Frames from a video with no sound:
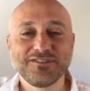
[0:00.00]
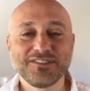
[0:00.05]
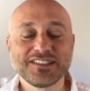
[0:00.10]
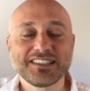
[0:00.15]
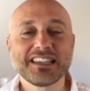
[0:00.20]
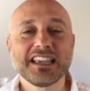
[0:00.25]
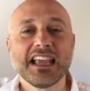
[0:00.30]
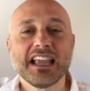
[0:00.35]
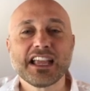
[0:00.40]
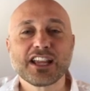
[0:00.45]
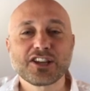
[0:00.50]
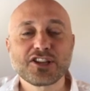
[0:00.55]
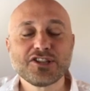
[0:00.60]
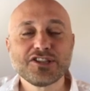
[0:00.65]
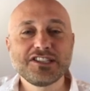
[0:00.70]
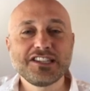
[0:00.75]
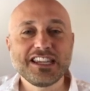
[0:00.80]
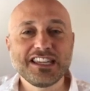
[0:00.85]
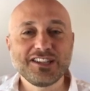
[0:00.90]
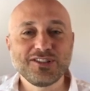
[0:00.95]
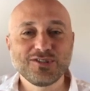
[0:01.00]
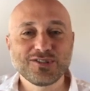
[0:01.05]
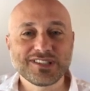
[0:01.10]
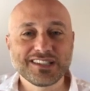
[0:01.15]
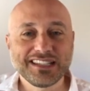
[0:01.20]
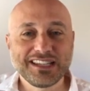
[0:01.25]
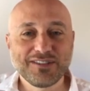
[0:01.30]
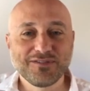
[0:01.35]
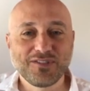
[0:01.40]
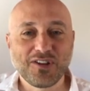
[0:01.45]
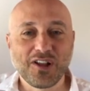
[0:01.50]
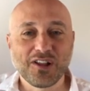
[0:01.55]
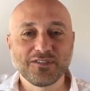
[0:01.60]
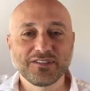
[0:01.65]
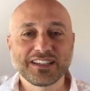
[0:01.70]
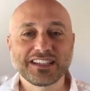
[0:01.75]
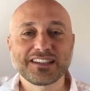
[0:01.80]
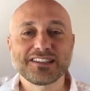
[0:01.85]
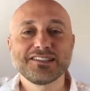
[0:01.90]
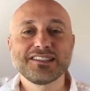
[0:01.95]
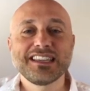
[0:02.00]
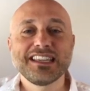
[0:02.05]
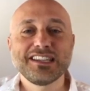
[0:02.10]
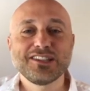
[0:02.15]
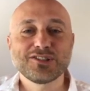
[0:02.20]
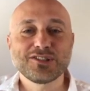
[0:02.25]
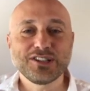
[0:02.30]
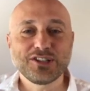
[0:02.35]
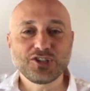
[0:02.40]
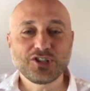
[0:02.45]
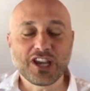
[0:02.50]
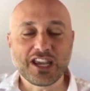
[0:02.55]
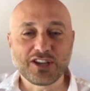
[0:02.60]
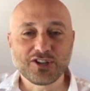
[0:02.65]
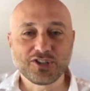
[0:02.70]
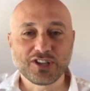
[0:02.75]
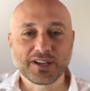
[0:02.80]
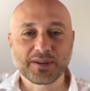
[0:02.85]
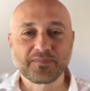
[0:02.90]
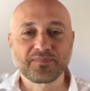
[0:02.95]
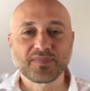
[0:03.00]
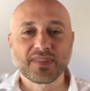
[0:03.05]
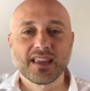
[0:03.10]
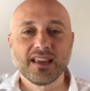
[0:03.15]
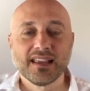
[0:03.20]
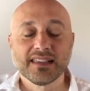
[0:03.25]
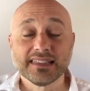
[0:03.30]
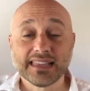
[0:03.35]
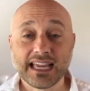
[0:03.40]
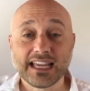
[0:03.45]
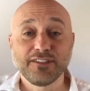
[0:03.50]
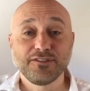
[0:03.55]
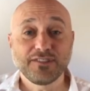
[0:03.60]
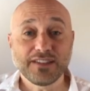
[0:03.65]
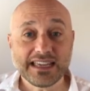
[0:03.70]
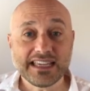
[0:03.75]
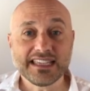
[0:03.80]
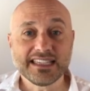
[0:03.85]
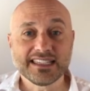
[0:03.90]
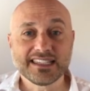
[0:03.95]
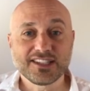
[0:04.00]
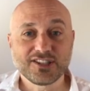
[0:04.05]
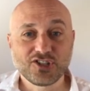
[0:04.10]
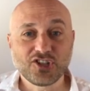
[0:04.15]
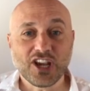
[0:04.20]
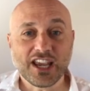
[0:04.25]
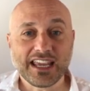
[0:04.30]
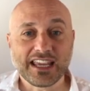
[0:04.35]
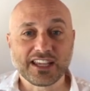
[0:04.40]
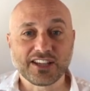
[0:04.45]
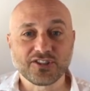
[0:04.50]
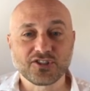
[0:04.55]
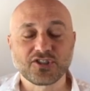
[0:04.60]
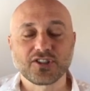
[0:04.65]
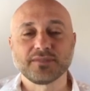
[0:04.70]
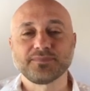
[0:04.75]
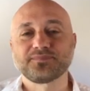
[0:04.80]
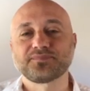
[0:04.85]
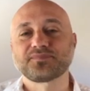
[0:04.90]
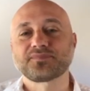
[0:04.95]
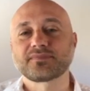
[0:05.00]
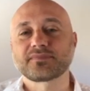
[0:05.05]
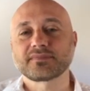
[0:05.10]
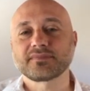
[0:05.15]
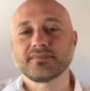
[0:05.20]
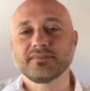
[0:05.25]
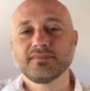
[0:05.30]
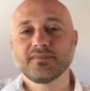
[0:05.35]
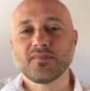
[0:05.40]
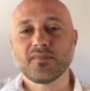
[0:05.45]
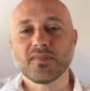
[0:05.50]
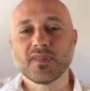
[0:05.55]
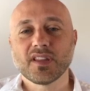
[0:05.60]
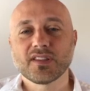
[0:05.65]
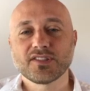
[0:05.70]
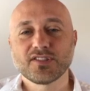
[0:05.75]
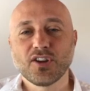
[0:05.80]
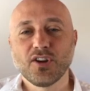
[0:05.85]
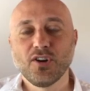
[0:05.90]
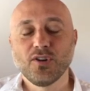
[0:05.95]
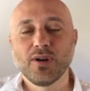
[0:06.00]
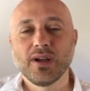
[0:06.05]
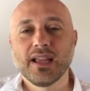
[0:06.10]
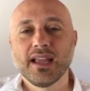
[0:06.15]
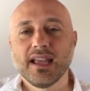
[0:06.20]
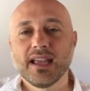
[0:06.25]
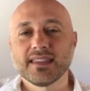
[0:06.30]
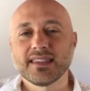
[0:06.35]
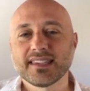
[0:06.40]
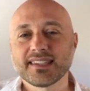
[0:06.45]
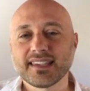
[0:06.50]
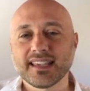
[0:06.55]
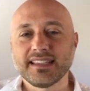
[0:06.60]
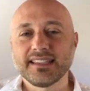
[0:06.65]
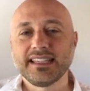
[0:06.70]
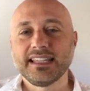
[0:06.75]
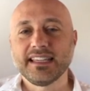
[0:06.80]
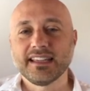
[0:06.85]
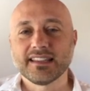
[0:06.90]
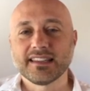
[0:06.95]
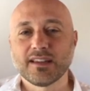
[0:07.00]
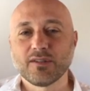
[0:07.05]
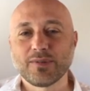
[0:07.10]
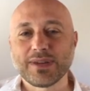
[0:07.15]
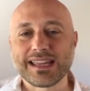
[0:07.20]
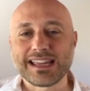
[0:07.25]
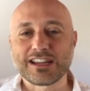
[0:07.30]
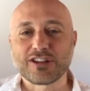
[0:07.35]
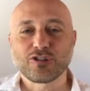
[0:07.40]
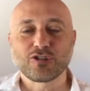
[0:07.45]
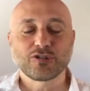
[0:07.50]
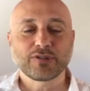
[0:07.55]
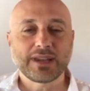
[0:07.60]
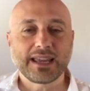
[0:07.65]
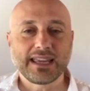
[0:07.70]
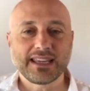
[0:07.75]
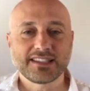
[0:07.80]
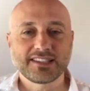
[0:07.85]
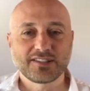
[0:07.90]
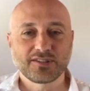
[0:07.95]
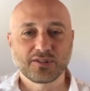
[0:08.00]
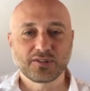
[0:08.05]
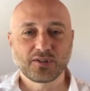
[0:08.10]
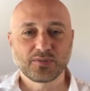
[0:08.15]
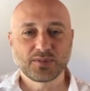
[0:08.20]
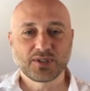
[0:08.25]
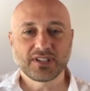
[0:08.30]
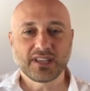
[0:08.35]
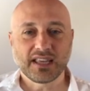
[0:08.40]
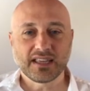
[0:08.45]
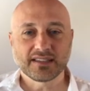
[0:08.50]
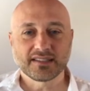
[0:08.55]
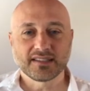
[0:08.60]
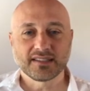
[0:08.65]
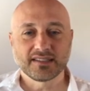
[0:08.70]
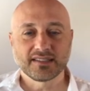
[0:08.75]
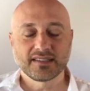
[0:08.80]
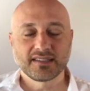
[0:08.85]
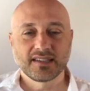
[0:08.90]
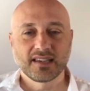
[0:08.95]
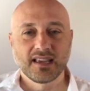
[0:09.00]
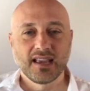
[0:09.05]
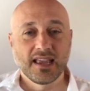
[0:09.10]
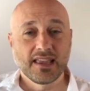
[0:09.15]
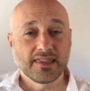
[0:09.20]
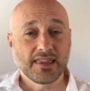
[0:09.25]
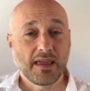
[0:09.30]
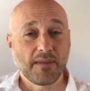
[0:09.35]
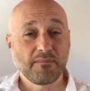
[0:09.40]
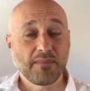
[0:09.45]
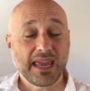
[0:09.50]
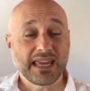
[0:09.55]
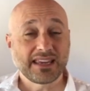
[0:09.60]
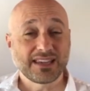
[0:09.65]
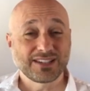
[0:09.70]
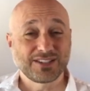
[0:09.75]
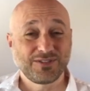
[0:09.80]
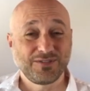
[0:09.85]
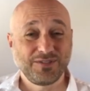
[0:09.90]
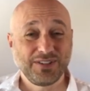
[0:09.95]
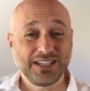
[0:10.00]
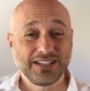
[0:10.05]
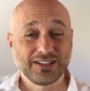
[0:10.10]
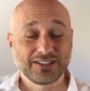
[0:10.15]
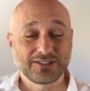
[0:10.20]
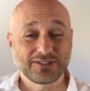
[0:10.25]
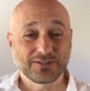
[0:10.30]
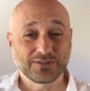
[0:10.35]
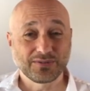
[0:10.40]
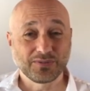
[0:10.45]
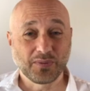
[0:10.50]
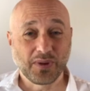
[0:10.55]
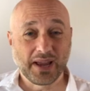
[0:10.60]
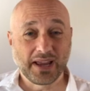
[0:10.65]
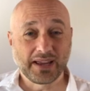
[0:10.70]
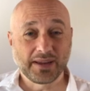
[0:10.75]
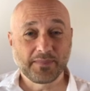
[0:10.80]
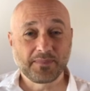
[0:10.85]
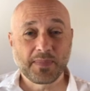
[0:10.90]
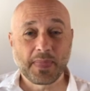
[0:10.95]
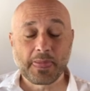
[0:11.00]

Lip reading: is continuously evolving, continuously changing. Life is change. So this idea that we can create circumstances that make us feel a certain way,